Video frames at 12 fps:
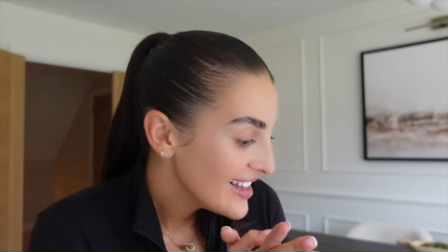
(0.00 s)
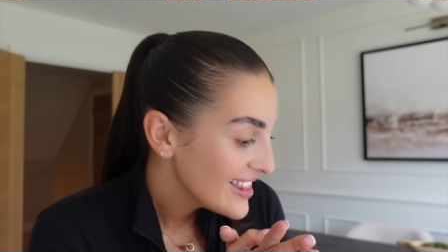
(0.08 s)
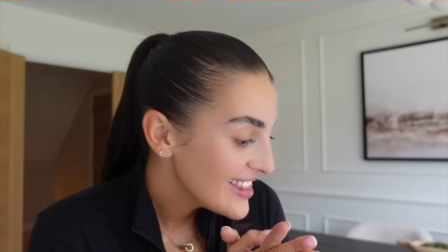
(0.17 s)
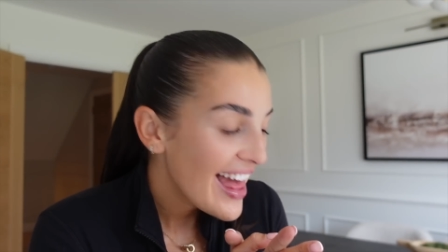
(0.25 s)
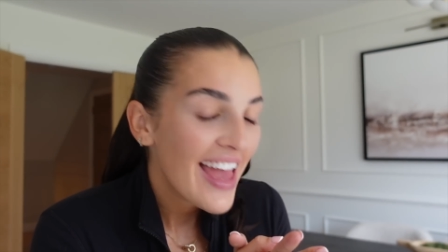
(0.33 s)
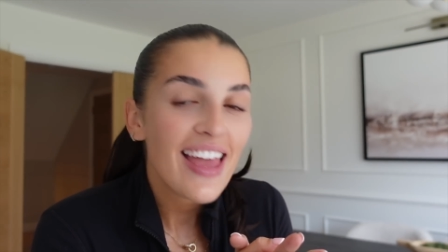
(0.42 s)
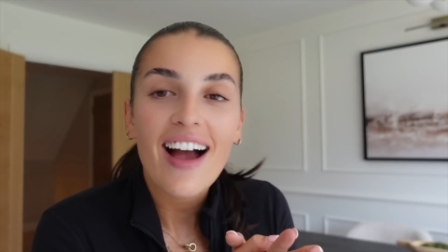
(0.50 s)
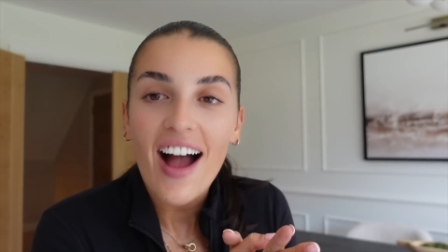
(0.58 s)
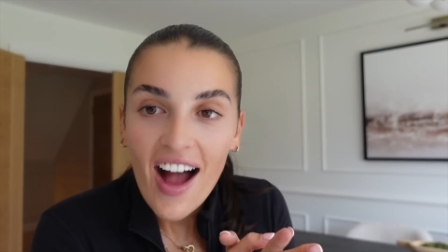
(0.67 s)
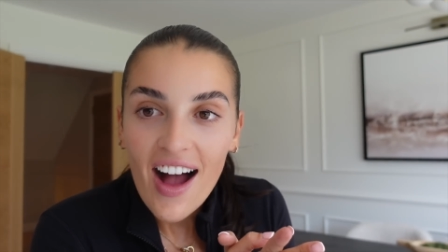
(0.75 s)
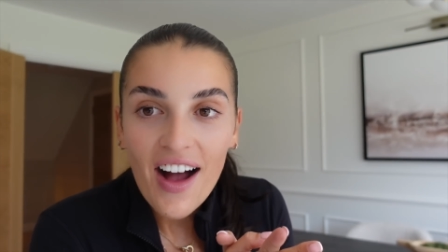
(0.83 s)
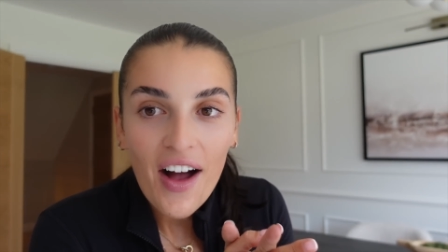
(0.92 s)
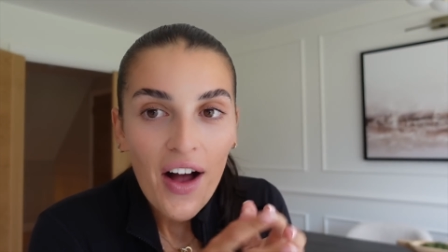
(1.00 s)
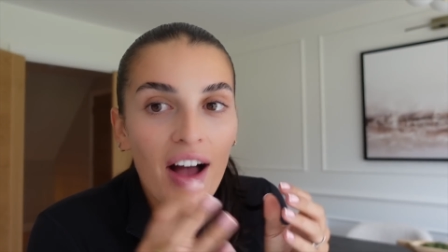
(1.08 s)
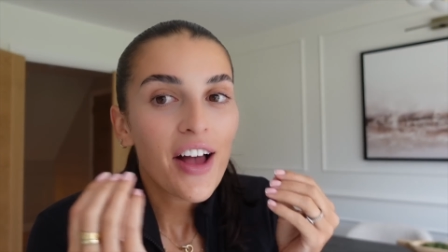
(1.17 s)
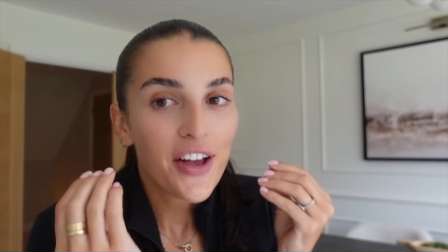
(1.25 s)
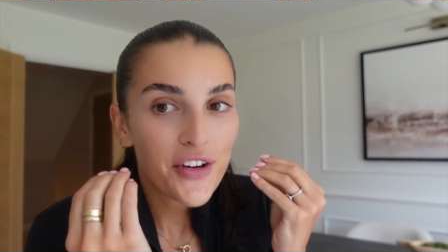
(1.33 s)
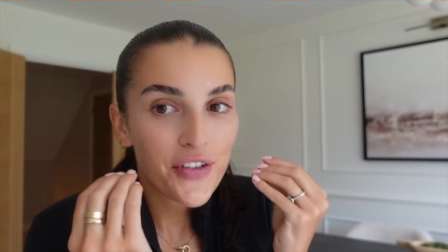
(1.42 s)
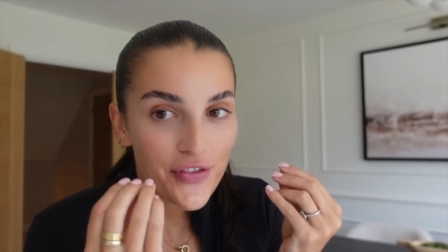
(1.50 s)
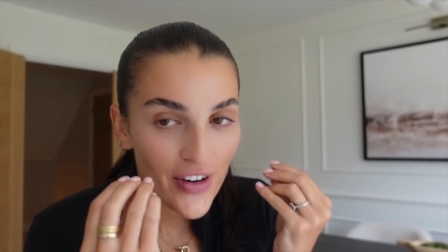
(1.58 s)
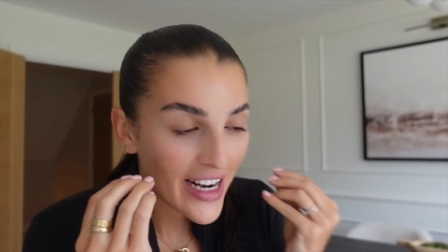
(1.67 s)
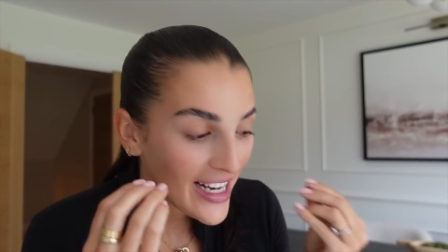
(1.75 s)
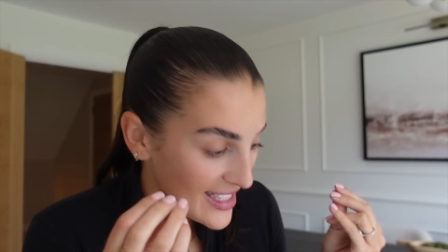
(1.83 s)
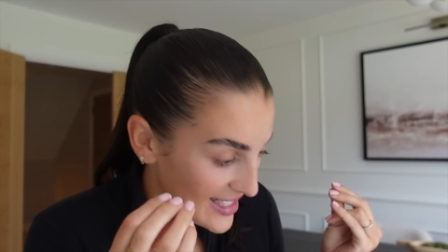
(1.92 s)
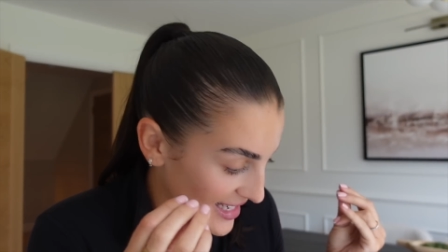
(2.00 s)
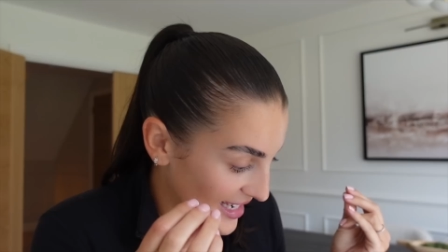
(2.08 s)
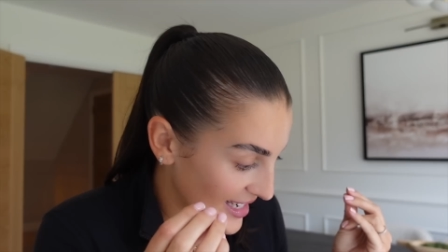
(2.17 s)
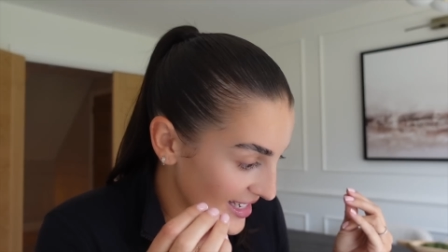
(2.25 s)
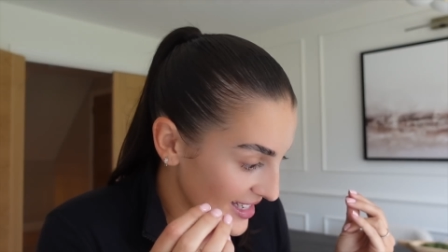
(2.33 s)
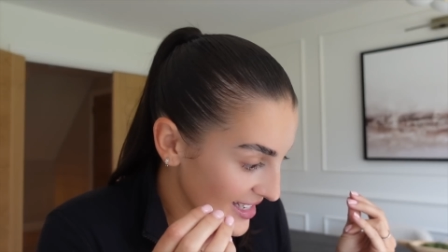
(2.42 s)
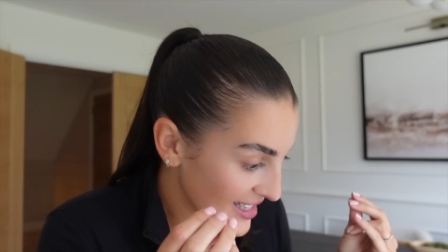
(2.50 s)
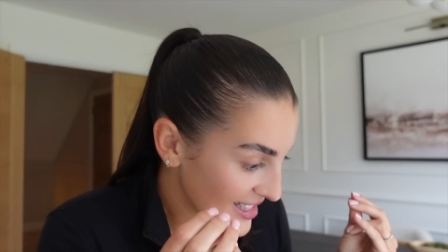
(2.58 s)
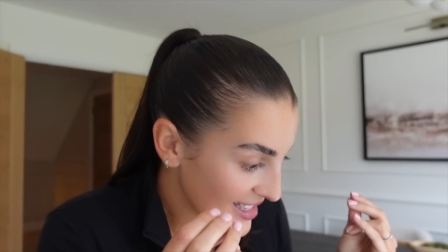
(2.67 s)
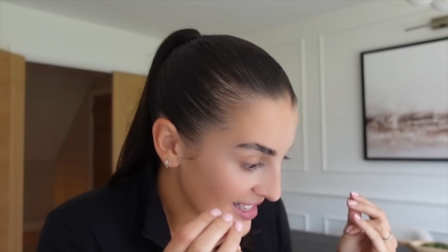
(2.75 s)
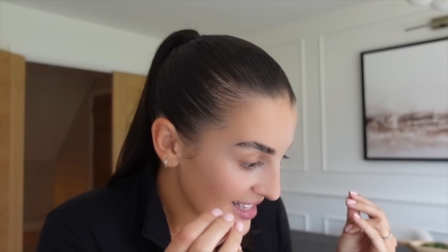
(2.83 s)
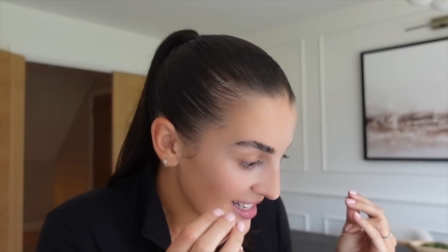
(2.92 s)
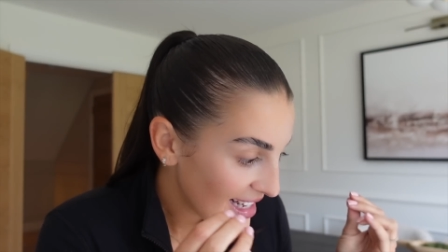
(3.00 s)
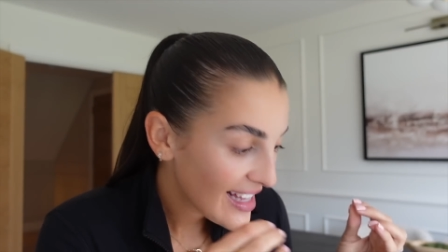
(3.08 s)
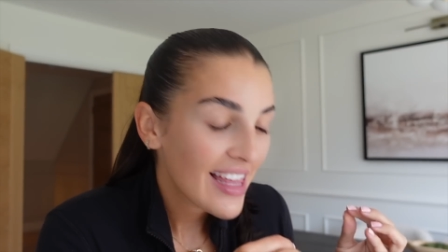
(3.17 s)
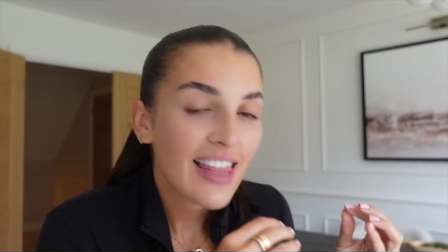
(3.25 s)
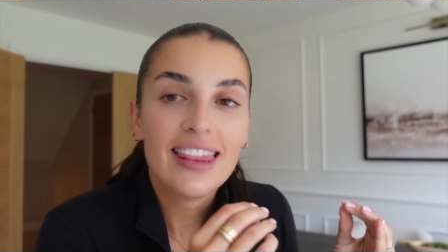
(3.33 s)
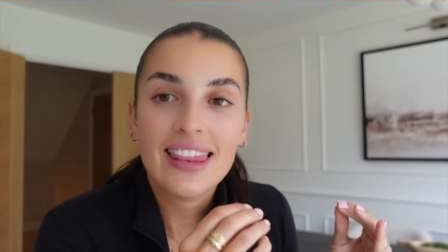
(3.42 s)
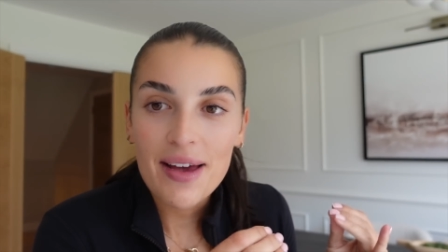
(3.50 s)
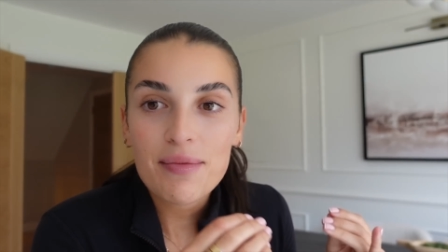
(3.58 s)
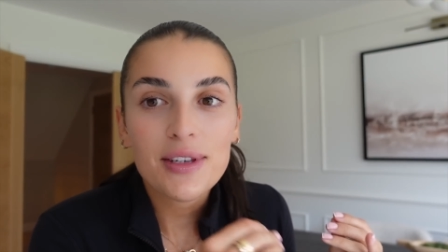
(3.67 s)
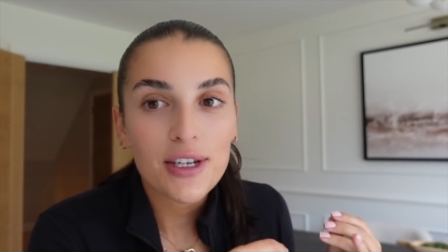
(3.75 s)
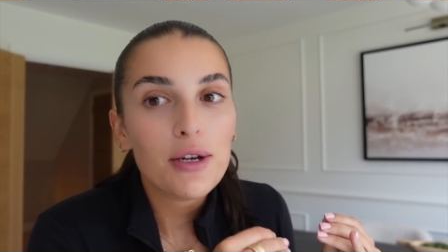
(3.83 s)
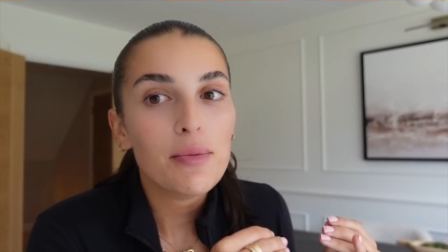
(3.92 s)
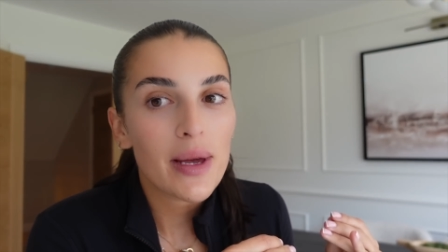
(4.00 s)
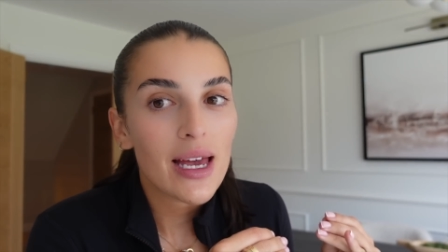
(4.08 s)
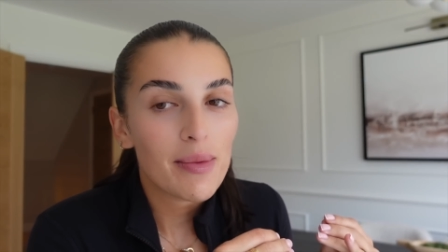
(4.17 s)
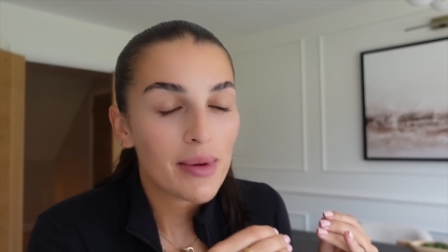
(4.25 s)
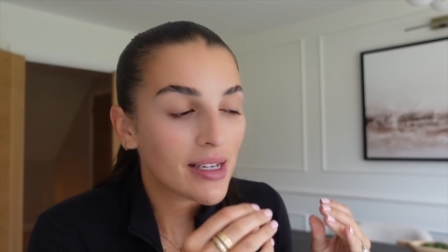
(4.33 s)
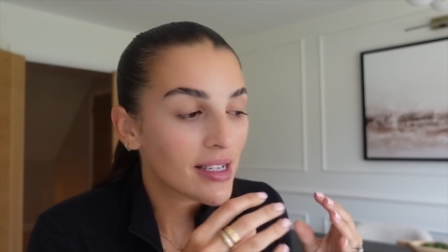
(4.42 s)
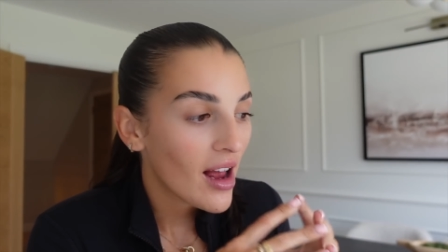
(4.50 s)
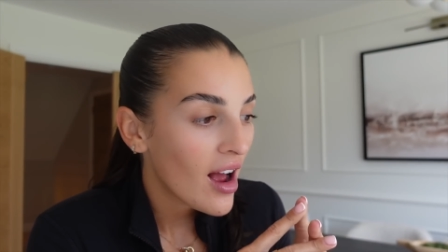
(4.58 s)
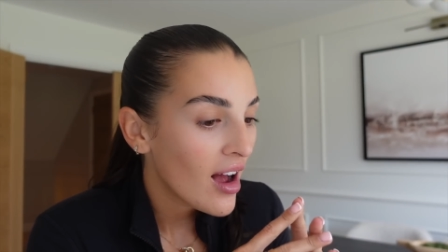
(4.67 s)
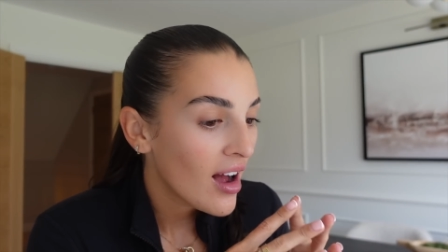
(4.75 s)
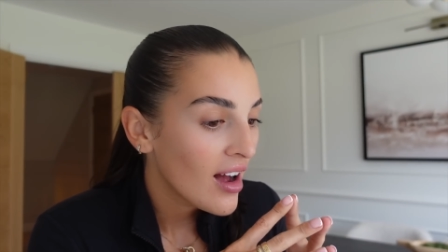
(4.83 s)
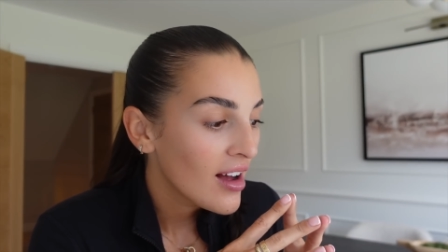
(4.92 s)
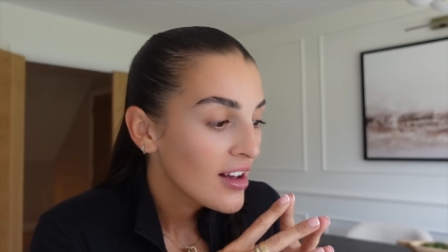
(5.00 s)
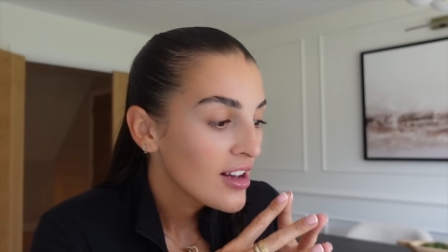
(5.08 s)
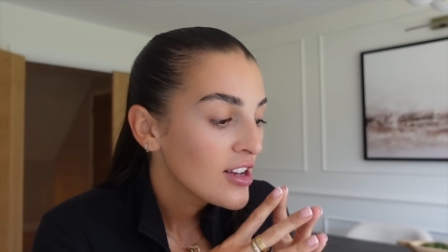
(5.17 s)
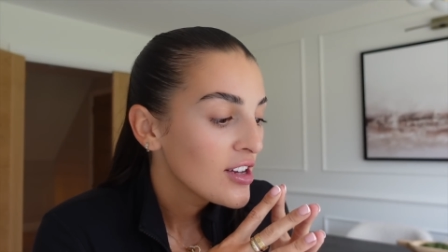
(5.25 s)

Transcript: now they are crazy like them two babies are